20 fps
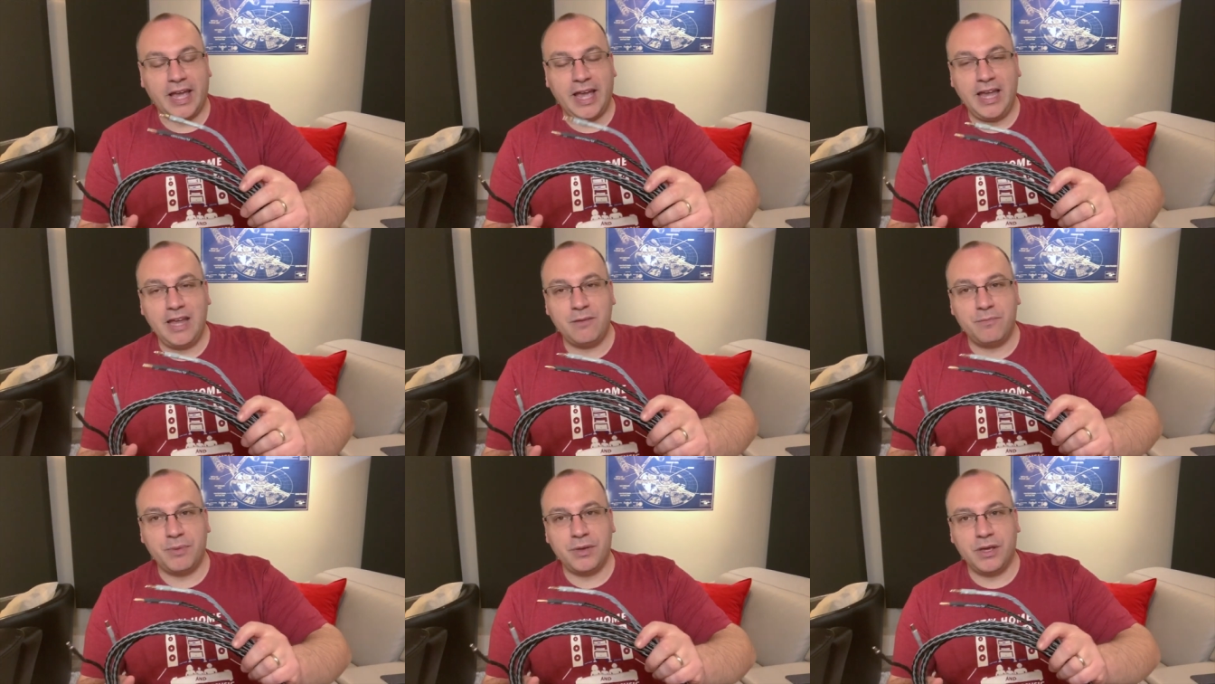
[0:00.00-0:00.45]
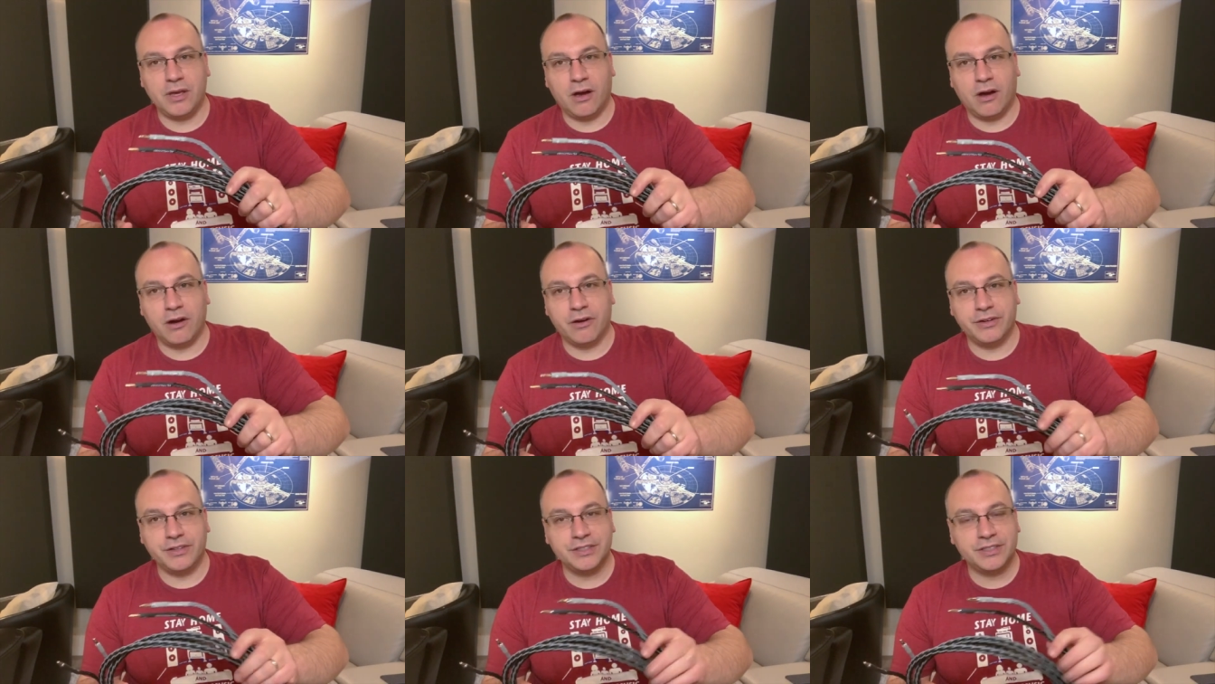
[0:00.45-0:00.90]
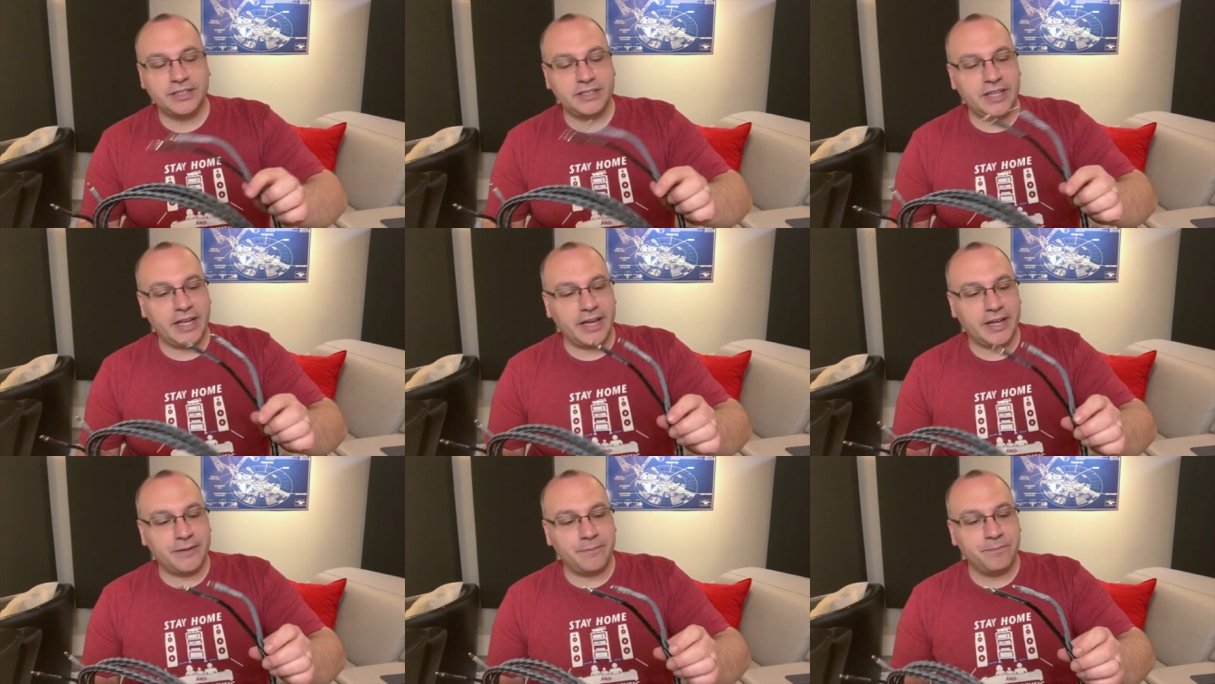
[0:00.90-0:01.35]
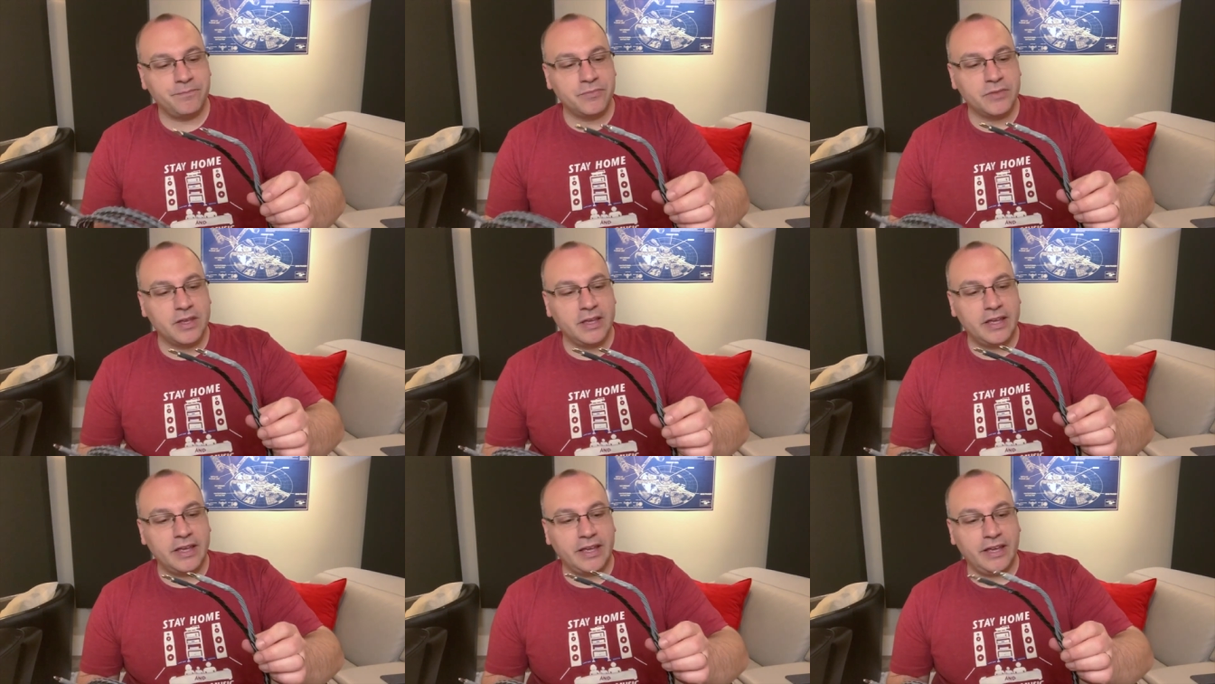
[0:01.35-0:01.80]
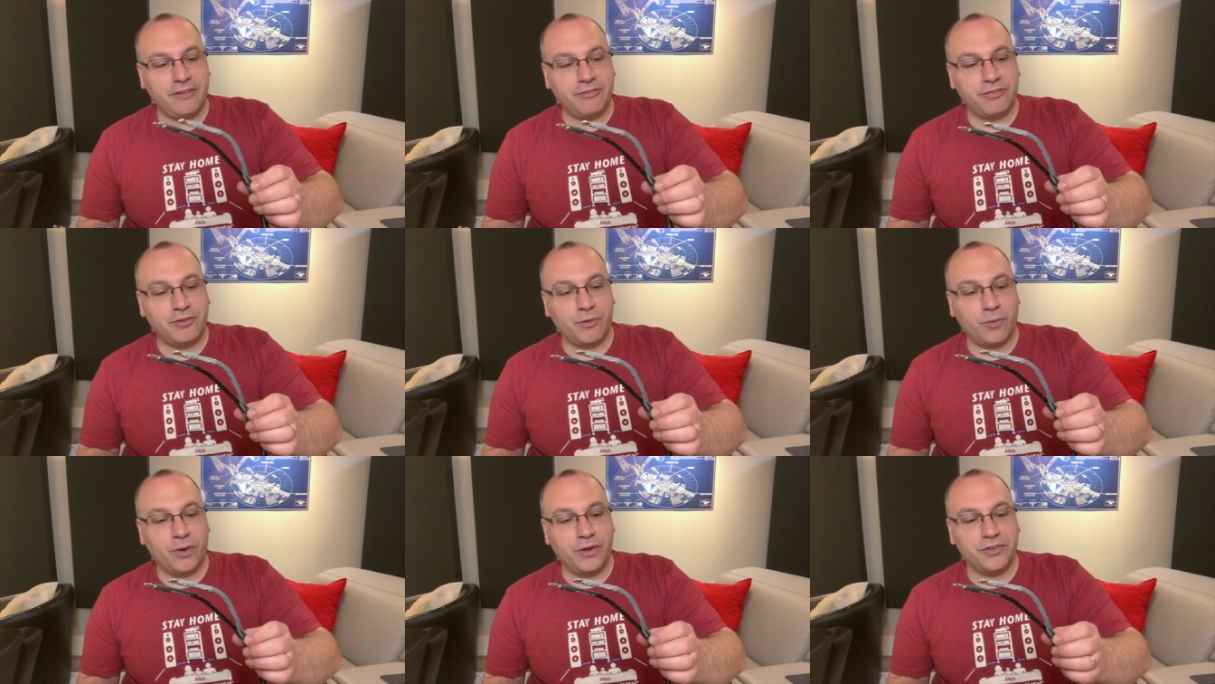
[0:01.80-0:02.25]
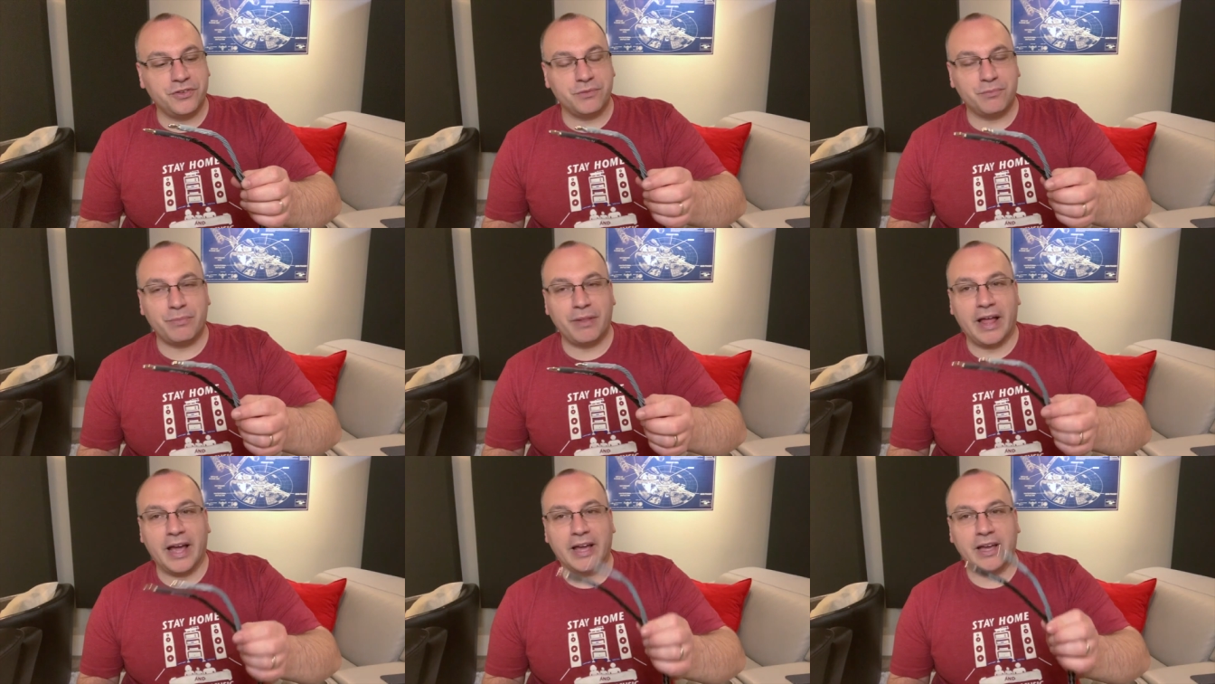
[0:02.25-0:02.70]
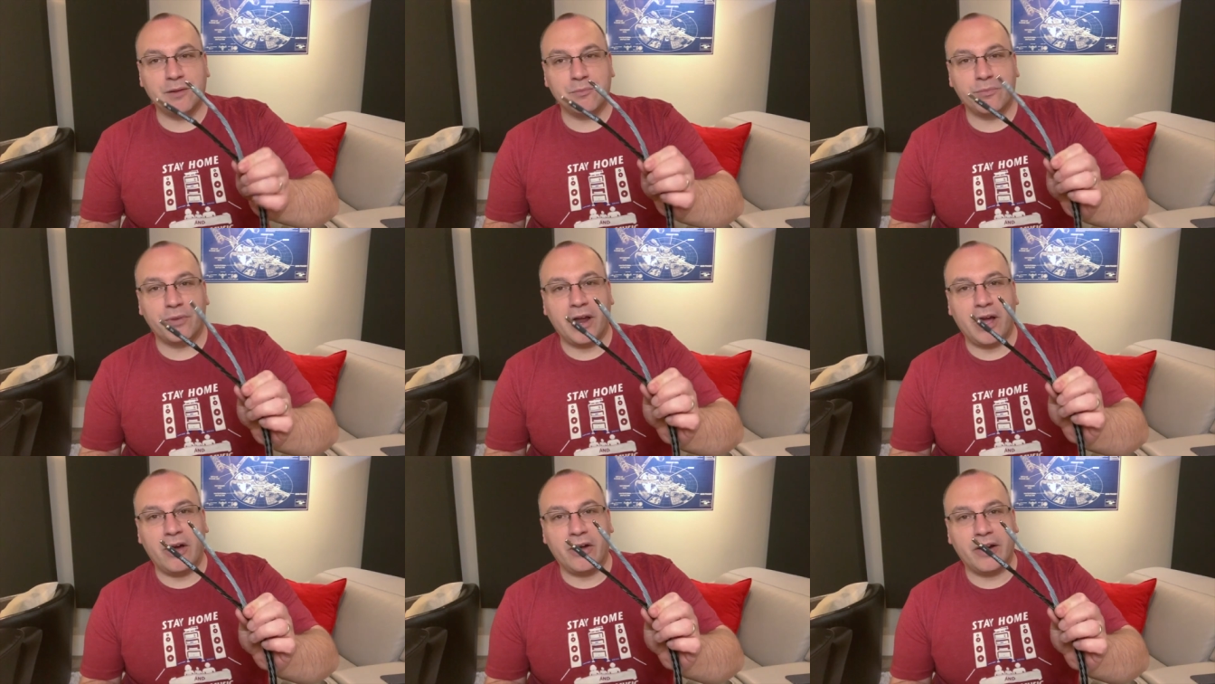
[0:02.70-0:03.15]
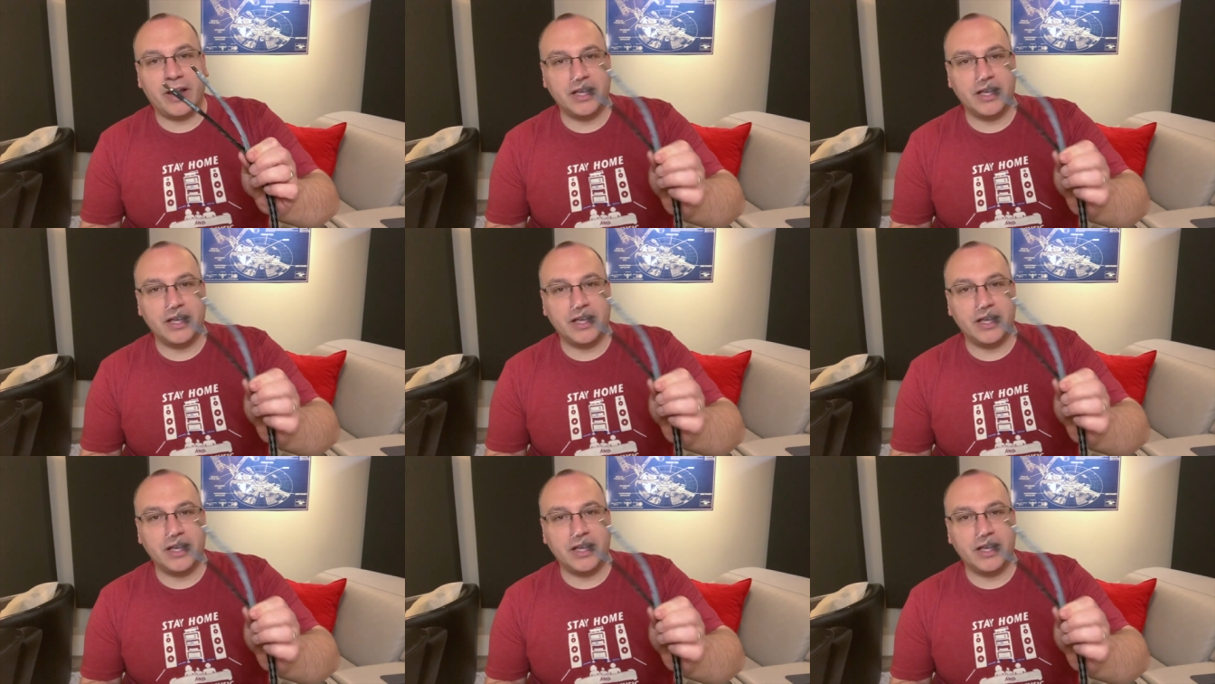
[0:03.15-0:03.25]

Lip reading: 8PR instead if it wasn't black and brown.